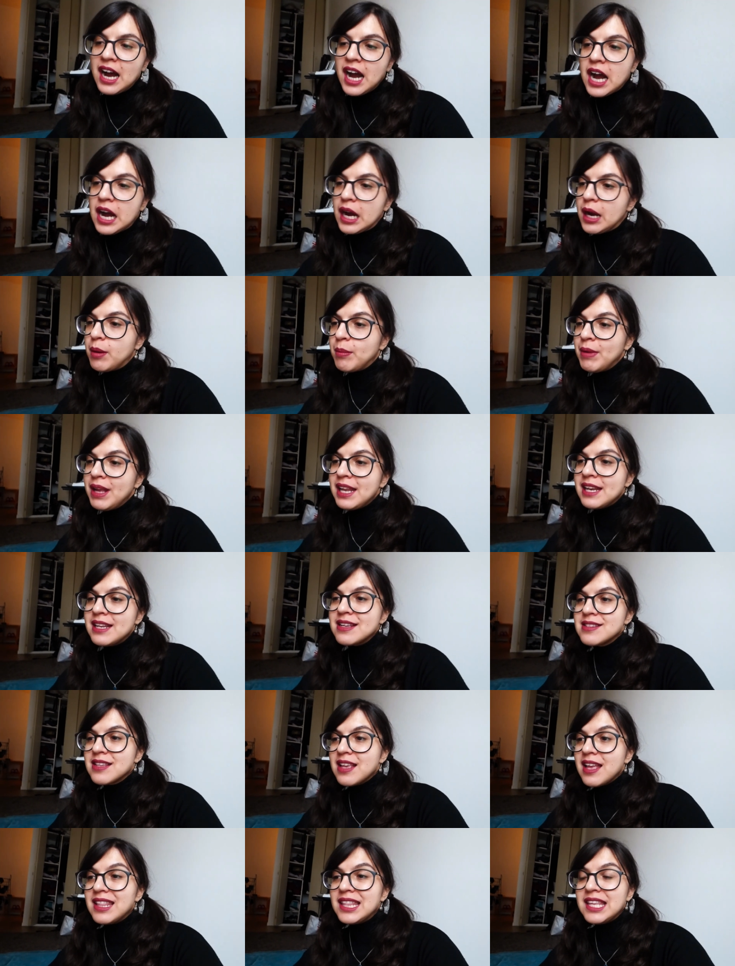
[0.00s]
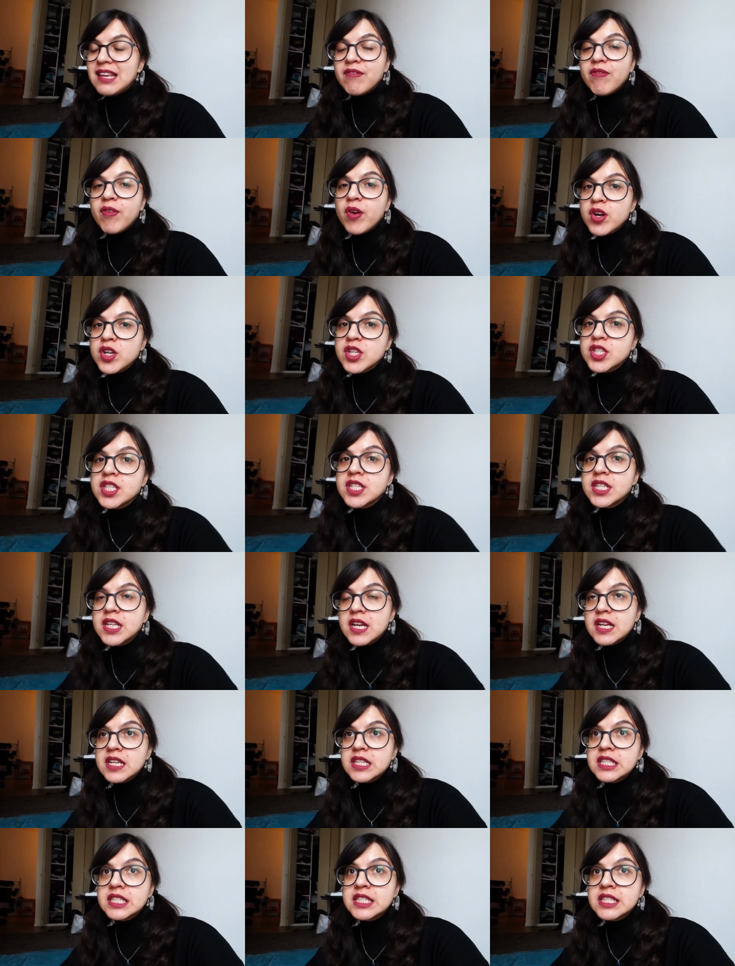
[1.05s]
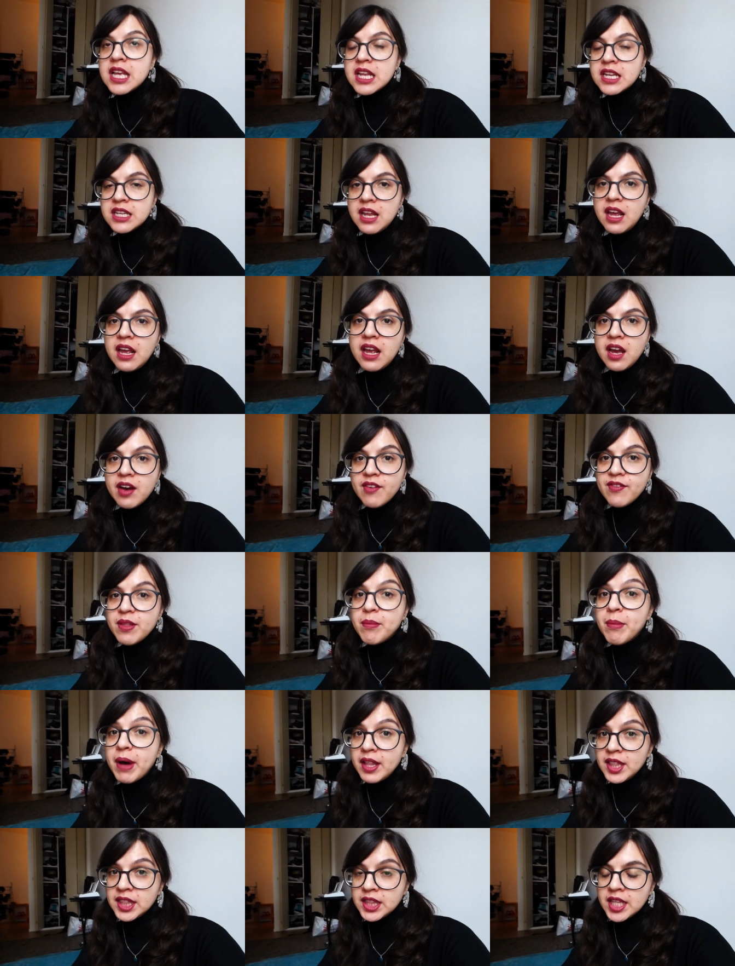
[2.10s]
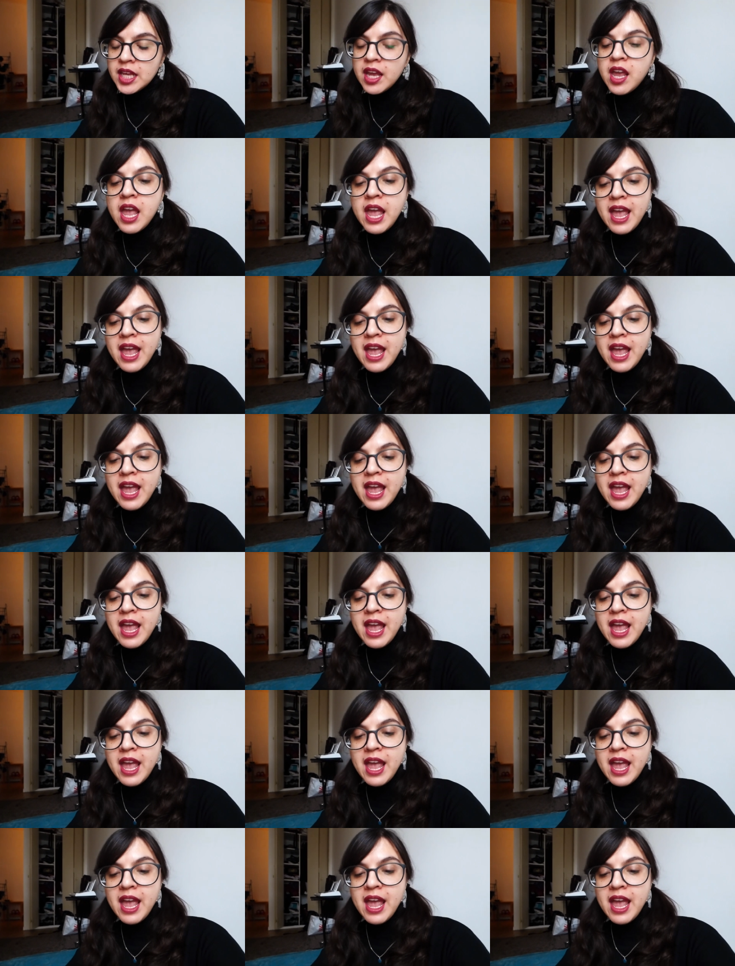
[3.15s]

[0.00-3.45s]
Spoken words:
It is the first Sunday of the month,